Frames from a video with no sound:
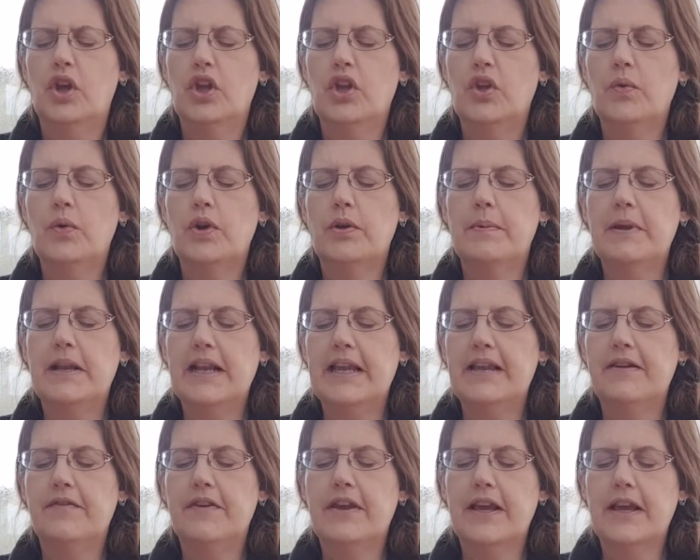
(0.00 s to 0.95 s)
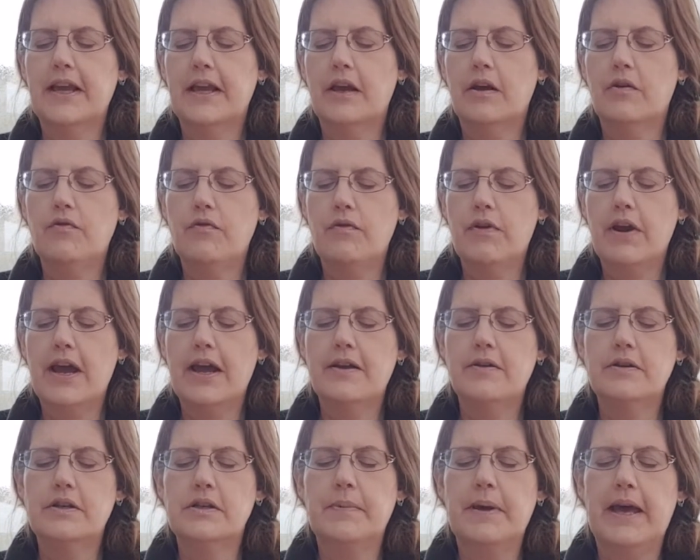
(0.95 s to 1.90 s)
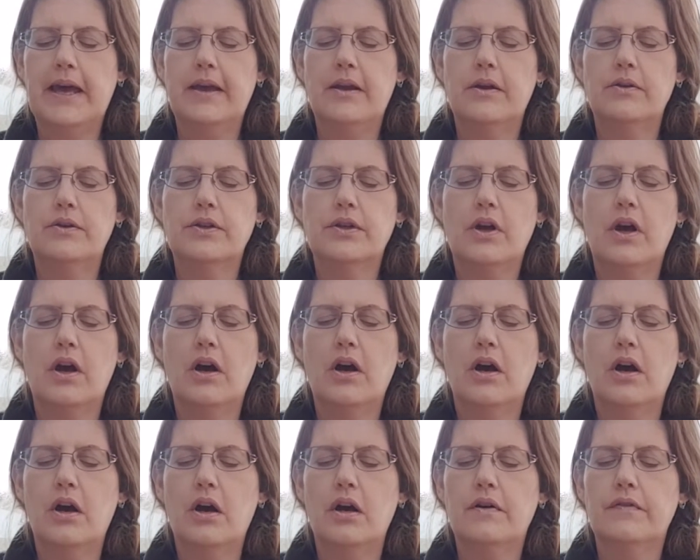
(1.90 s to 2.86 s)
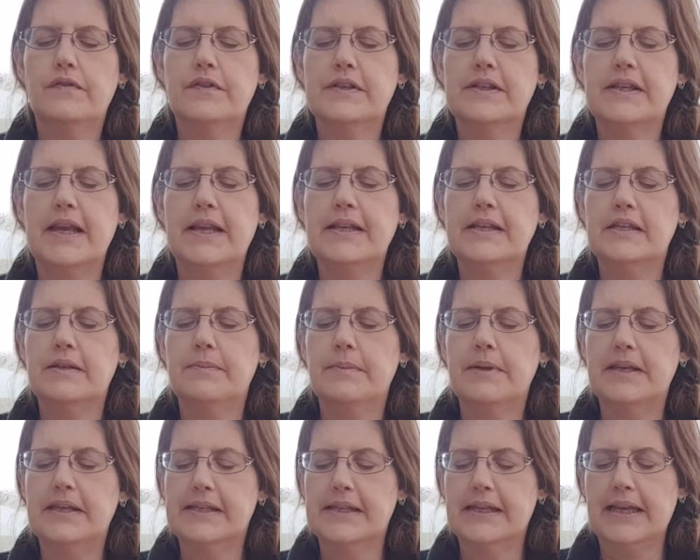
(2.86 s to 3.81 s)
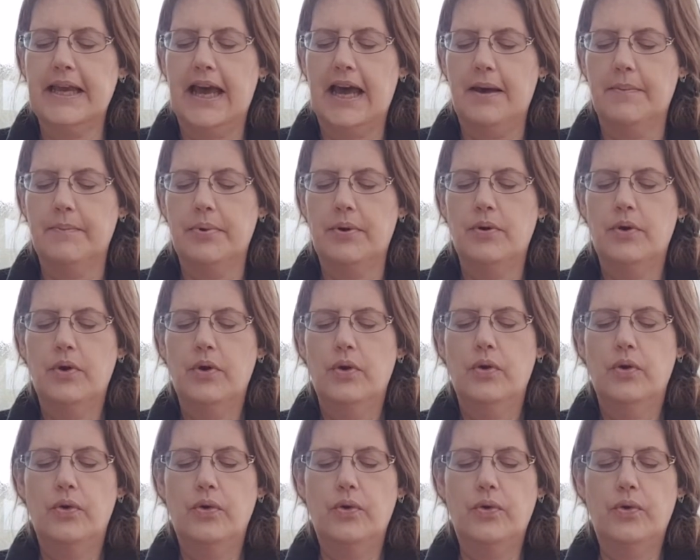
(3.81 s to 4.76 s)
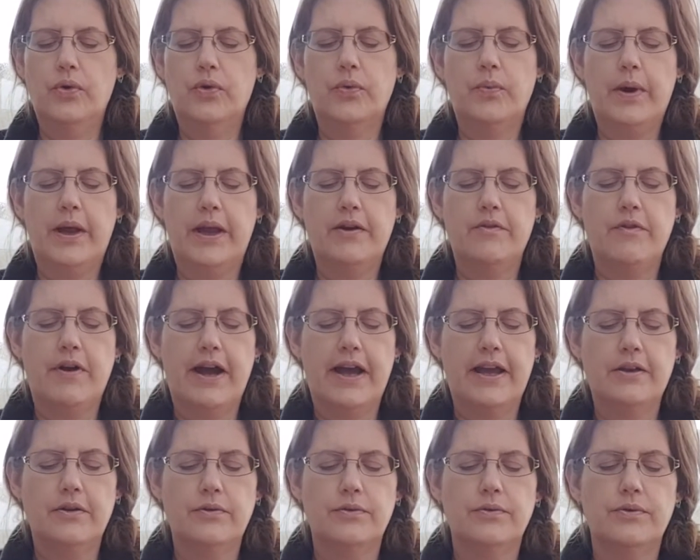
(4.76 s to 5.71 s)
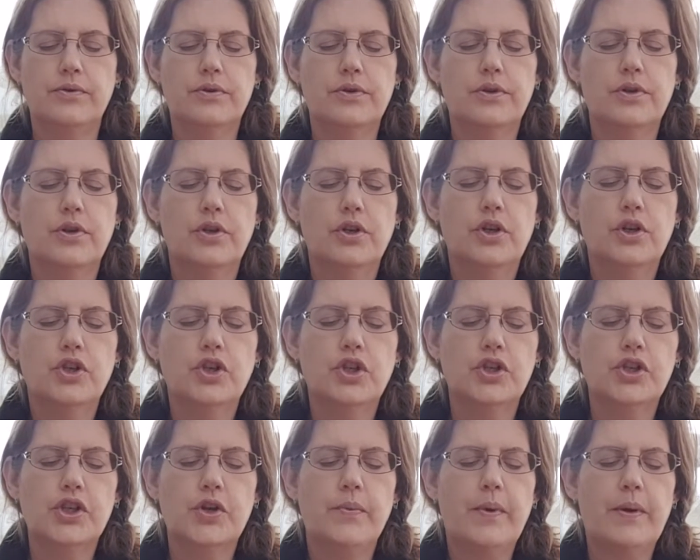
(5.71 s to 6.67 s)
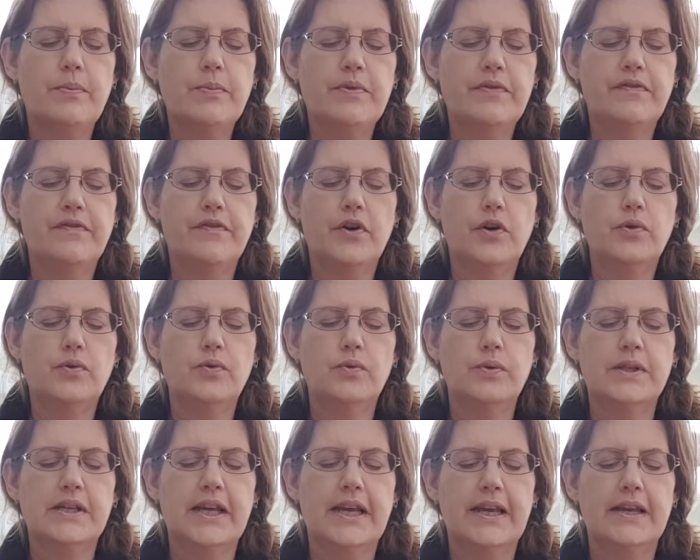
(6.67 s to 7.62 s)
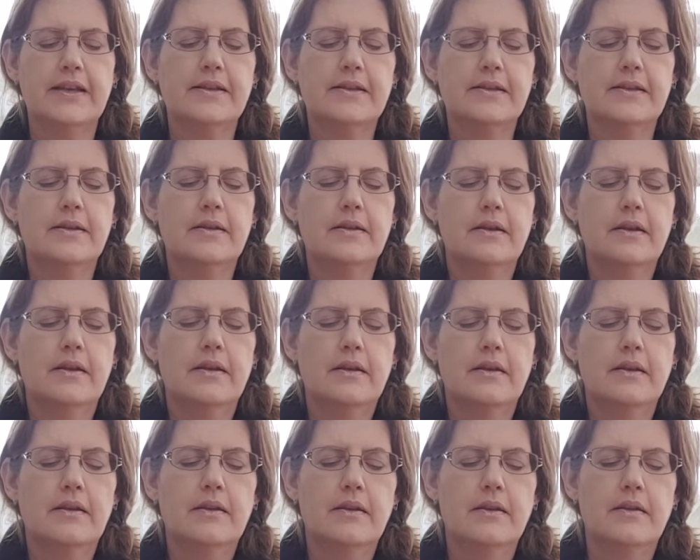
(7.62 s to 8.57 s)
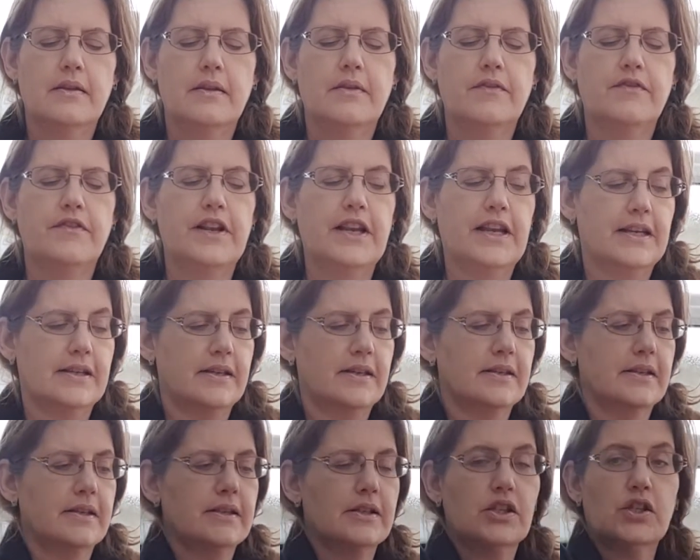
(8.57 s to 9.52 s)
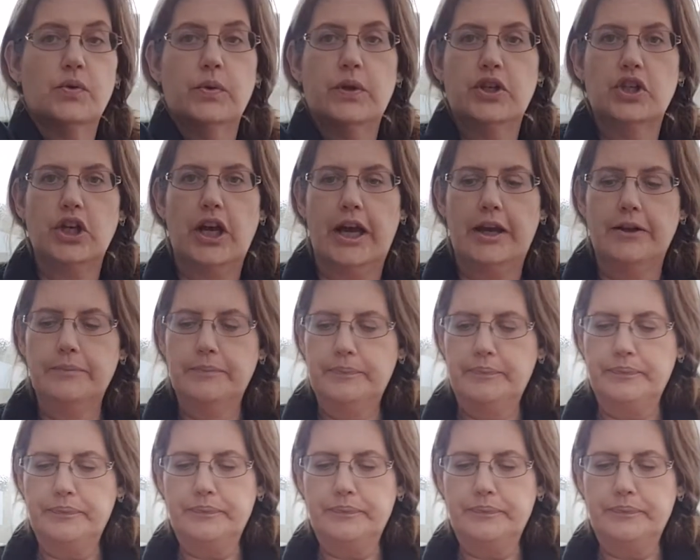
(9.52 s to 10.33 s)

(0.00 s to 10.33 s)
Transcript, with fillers: You want to be leaving around about half a centimetre gap all the way around just so when we fold it the filling doesn't squidge out.